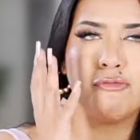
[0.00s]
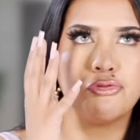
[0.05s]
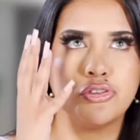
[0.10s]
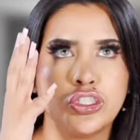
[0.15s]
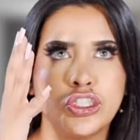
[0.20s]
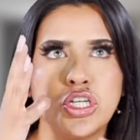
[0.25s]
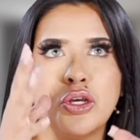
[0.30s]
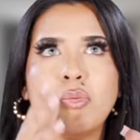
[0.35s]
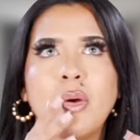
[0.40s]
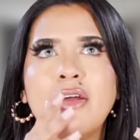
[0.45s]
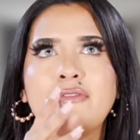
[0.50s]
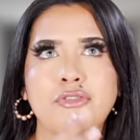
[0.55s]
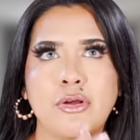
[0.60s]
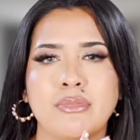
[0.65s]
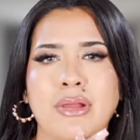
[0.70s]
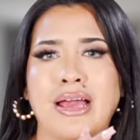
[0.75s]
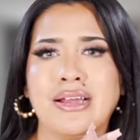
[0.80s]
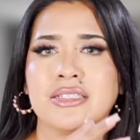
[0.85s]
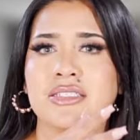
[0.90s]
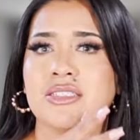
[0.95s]
She went from
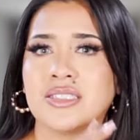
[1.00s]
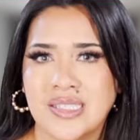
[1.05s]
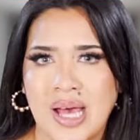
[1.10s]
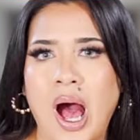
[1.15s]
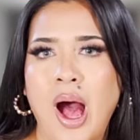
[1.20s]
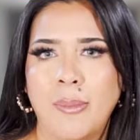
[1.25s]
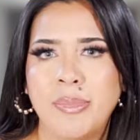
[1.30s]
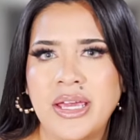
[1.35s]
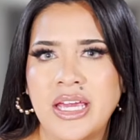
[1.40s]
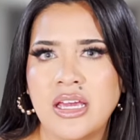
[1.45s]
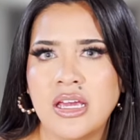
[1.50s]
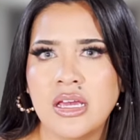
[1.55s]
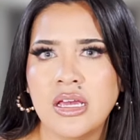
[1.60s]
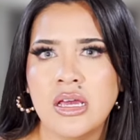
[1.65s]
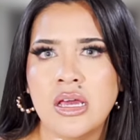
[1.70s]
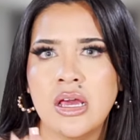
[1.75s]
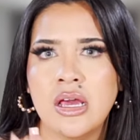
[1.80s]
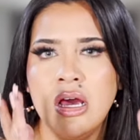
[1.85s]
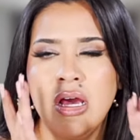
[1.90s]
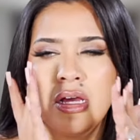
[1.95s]
like sobbing
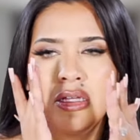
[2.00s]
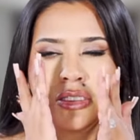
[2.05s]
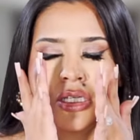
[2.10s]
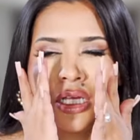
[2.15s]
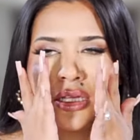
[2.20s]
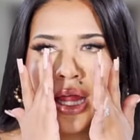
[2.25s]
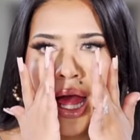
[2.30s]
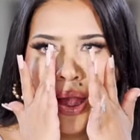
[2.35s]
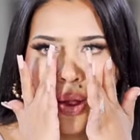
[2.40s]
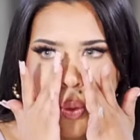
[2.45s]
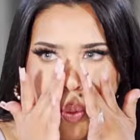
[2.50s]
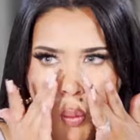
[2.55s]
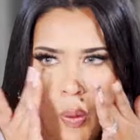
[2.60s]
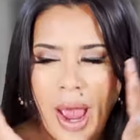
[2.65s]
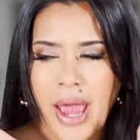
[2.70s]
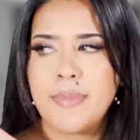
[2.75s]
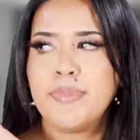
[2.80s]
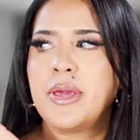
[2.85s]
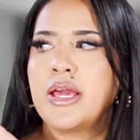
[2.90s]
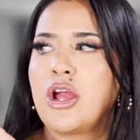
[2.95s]
to like
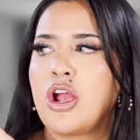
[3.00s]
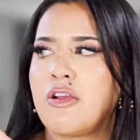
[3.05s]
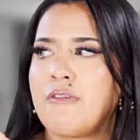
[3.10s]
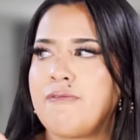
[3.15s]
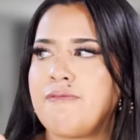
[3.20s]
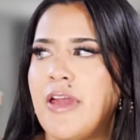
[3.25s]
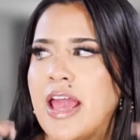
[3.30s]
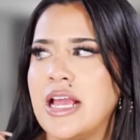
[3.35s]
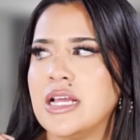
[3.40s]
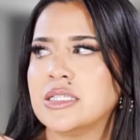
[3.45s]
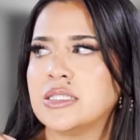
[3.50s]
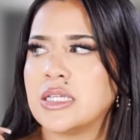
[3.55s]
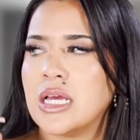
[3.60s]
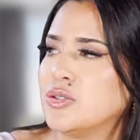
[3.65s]
wiping her face.